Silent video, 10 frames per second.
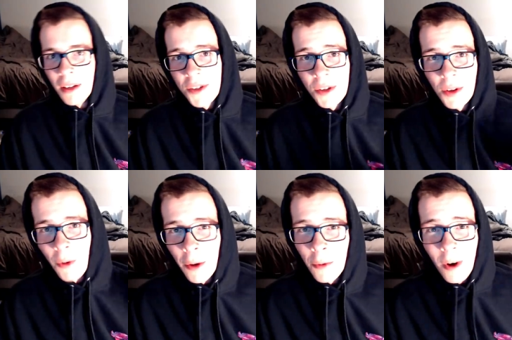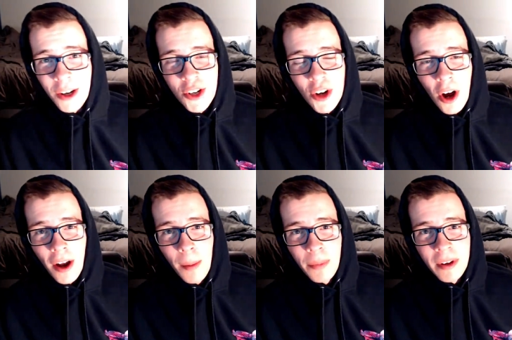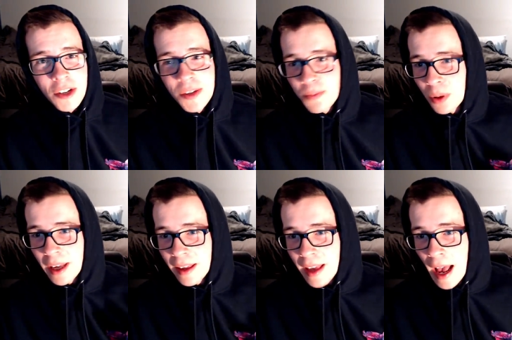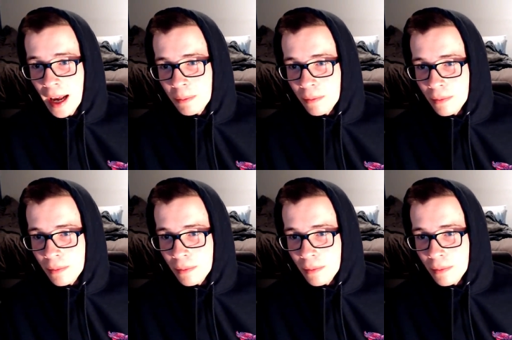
do the one where I shut up and just play the game.